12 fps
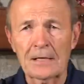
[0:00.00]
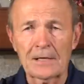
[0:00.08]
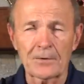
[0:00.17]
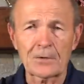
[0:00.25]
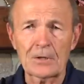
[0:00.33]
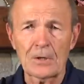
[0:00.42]
and
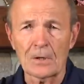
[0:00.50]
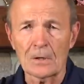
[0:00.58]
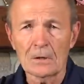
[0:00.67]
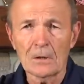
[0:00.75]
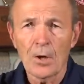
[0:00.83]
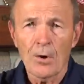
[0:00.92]
other
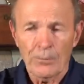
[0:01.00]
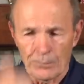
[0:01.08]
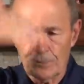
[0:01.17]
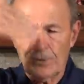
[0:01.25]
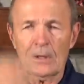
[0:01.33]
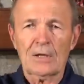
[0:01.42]
gear
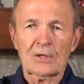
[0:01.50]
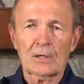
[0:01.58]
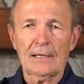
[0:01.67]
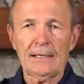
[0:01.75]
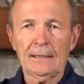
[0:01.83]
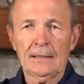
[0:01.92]

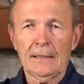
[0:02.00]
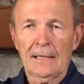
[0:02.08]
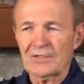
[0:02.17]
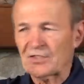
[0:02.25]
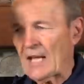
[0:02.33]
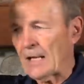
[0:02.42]
vertically,
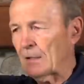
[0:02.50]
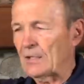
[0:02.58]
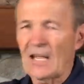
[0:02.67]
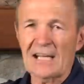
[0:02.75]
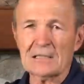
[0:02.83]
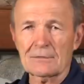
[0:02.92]
sat on
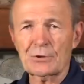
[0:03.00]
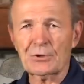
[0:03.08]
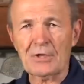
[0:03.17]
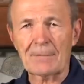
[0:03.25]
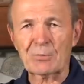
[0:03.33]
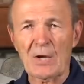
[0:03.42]
the edge of a
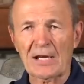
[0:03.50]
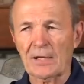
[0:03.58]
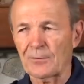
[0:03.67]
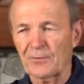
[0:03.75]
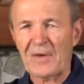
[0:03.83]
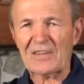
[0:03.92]
shipwreck
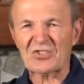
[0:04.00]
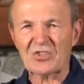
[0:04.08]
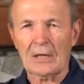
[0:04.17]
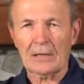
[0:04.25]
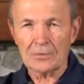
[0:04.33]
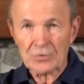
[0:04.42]
and fixed
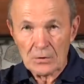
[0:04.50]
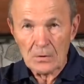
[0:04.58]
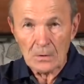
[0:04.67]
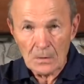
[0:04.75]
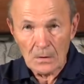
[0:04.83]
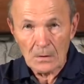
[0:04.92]
things.
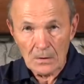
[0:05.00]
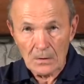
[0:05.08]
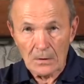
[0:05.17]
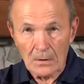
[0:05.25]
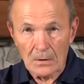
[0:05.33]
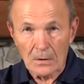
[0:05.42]

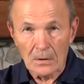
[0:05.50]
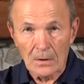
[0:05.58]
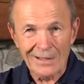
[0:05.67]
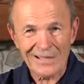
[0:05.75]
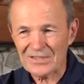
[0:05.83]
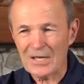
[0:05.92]

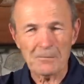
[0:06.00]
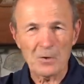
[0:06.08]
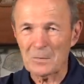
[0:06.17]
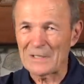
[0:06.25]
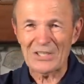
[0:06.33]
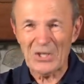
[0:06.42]
That's not
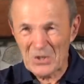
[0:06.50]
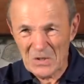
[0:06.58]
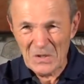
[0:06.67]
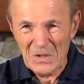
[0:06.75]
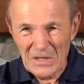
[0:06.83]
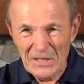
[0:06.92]
what we
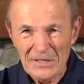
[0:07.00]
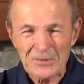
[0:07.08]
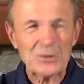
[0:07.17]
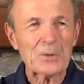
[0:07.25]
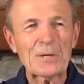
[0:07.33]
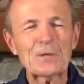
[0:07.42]
do.
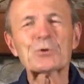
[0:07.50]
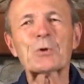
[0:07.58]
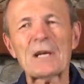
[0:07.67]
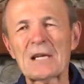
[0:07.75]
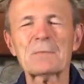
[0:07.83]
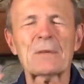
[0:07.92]
So their
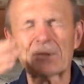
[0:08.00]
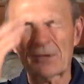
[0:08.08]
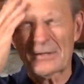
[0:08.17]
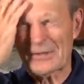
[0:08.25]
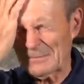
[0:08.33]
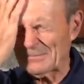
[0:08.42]
training
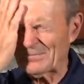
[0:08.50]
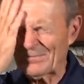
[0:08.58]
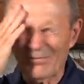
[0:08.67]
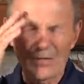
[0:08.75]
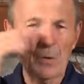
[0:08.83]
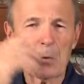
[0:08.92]
methods,
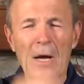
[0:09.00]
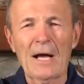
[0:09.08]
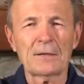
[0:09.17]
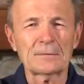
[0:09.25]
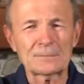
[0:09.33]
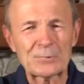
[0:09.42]

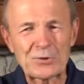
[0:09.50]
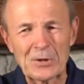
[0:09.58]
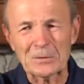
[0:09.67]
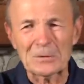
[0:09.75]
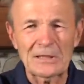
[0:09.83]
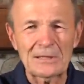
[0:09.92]
while
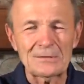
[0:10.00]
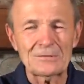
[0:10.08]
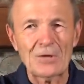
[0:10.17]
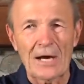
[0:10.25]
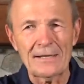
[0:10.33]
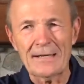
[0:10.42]
certainly
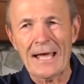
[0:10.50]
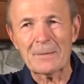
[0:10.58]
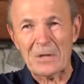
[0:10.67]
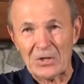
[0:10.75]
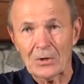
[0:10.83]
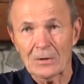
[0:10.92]

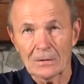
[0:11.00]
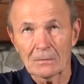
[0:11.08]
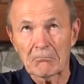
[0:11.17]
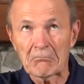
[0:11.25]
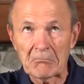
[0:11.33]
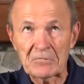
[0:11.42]
dynamic,
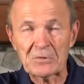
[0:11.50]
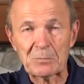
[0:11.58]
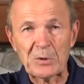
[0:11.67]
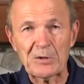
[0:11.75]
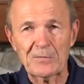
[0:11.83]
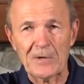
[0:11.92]
it's a
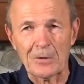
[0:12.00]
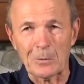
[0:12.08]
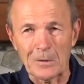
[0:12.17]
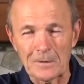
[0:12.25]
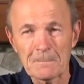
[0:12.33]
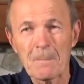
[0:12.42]
pretty fair
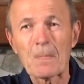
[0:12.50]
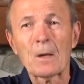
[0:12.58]
word,